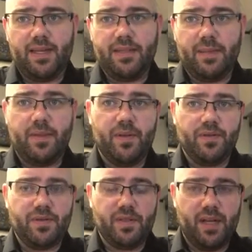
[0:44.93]
Some of
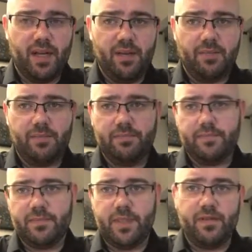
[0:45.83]
those,
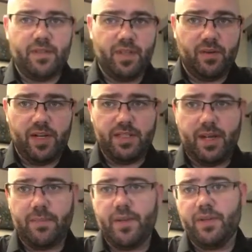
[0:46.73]
some of you did a great
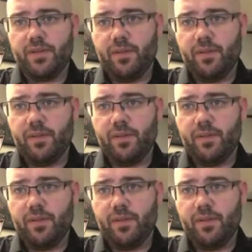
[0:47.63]
job on those.